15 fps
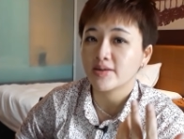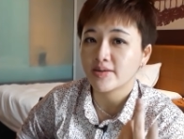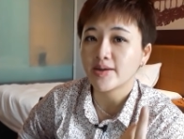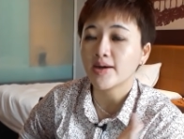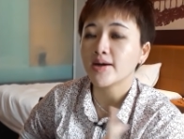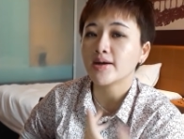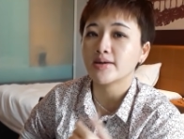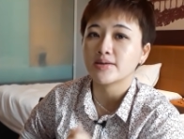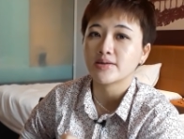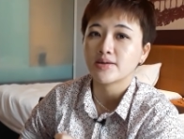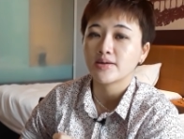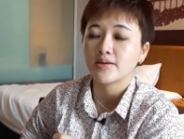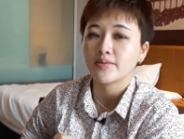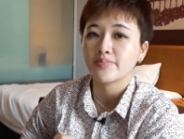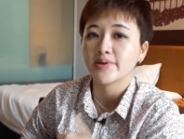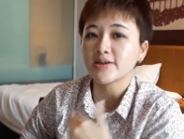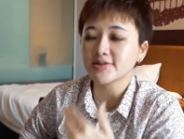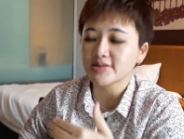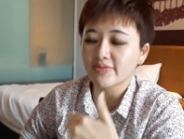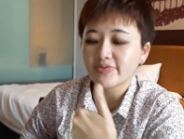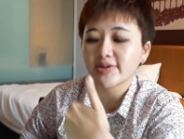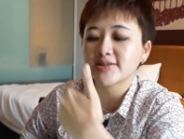Yeah,
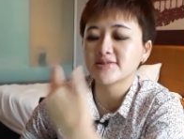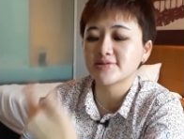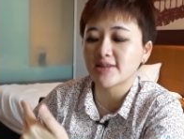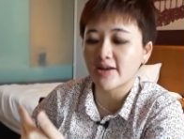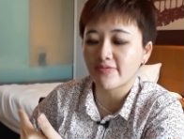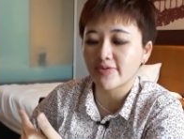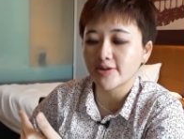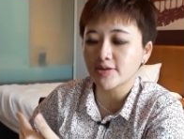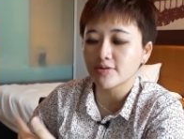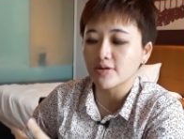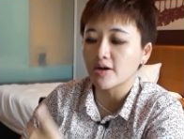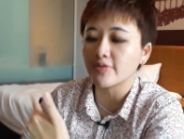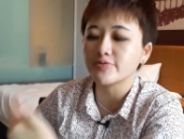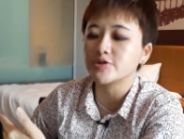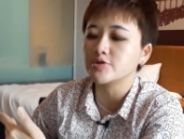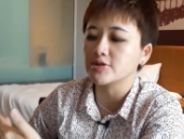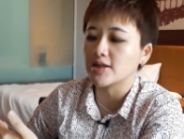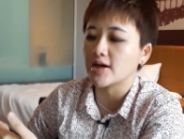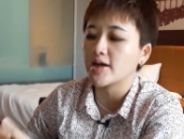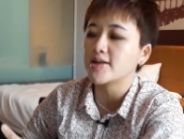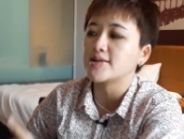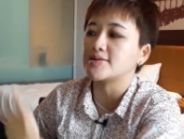because after 7th of
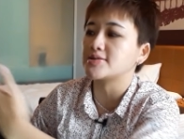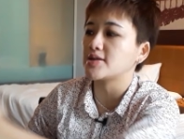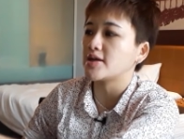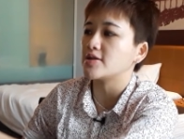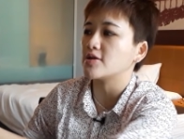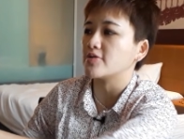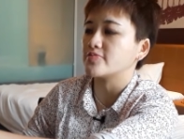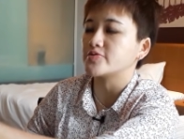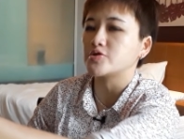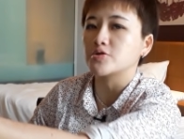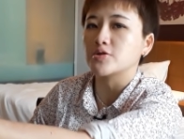July, it's 8th of